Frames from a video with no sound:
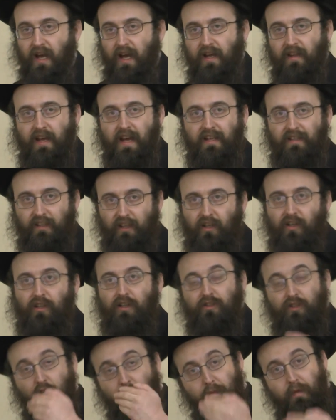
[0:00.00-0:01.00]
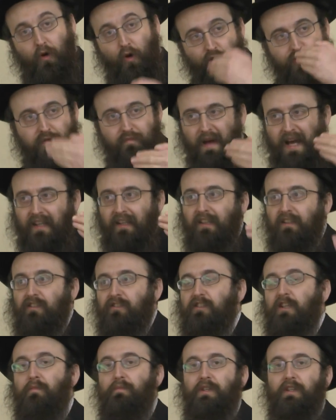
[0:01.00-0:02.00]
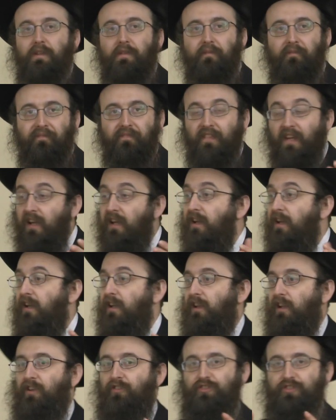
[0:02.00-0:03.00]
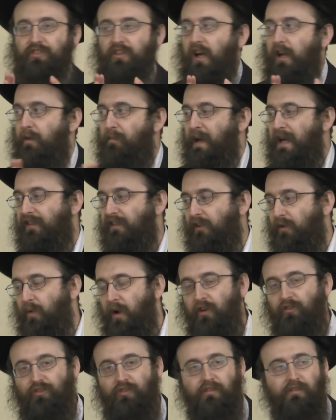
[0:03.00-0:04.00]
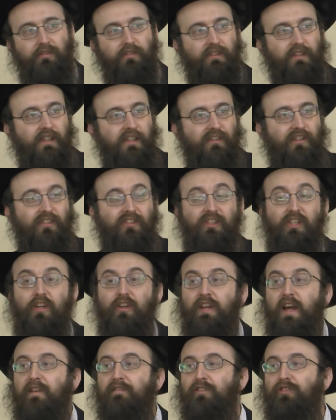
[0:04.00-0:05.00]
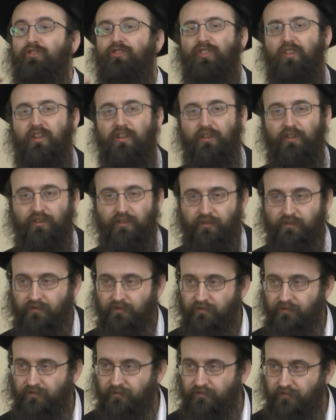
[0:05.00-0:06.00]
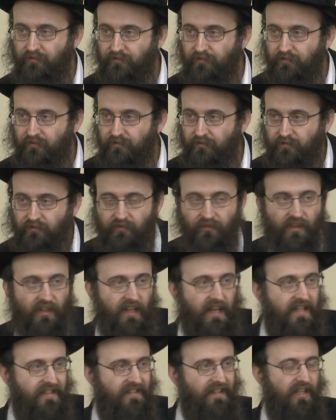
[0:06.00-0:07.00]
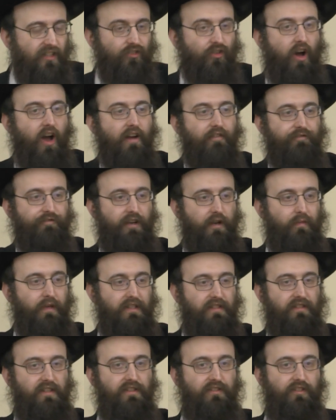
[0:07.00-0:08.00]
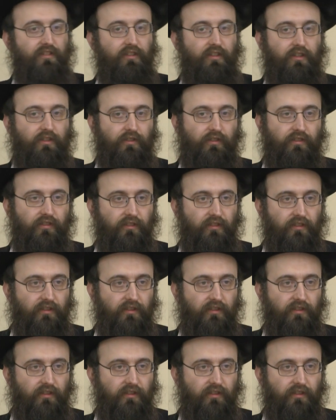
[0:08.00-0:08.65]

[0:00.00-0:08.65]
that Yichud is only because it might lead to something? Let's just start a basic question. Does Yichud have a Shiur? Is there a time frame when there's Isser Yichud?